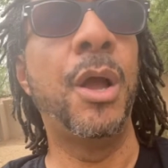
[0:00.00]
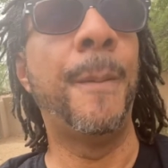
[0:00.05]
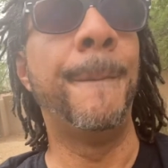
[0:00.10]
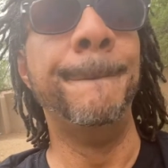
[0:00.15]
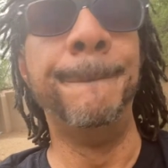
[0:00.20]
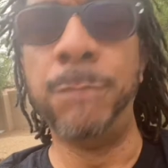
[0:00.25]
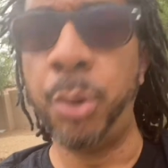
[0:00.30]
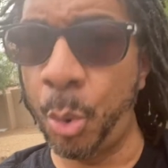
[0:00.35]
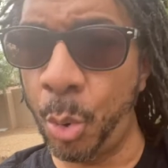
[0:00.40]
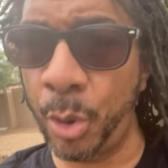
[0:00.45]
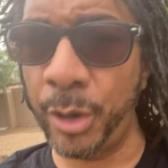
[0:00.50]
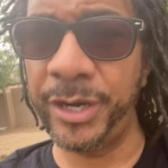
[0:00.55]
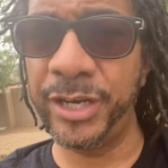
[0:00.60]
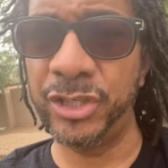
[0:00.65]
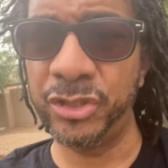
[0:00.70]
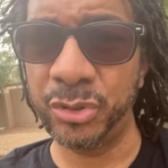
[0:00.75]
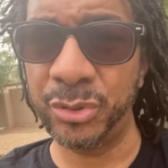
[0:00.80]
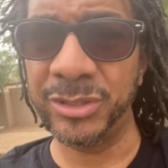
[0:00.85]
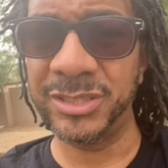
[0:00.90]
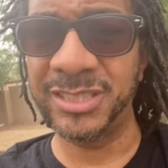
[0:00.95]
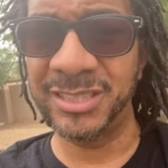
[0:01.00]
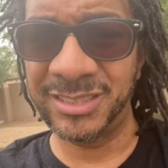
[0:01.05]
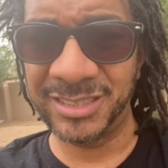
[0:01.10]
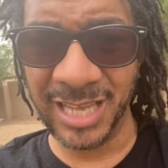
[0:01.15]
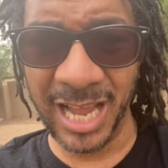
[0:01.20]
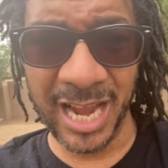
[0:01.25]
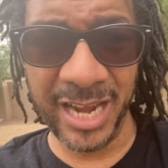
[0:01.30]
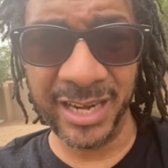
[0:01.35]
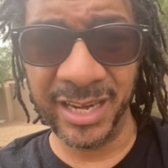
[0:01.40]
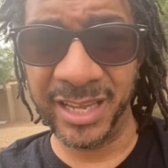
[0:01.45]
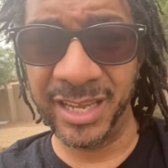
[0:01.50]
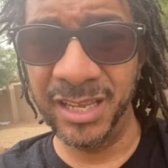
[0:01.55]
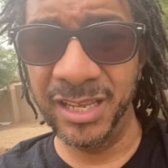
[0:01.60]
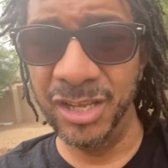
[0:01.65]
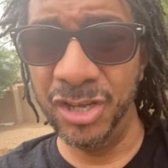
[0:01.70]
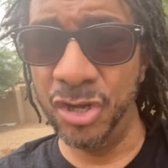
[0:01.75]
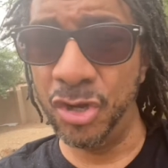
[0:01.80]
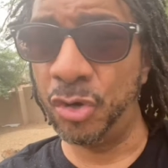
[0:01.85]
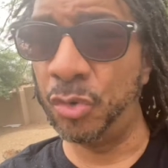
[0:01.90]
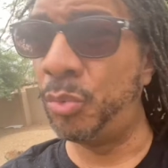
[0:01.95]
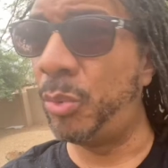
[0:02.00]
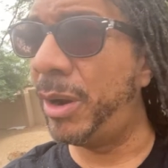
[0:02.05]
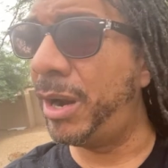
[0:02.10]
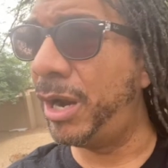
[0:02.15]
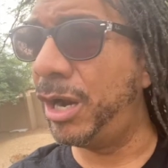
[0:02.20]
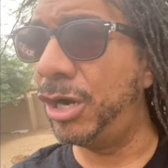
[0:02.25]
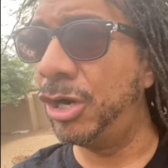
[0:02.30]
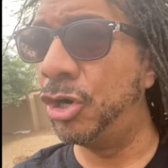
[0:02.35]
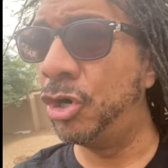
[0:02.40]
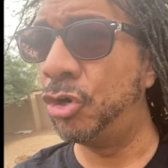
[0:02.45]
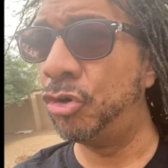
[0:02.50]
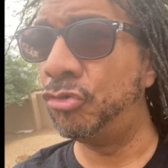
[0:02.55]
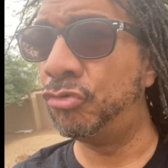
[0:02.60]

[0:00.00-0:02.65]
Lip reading: born into a society where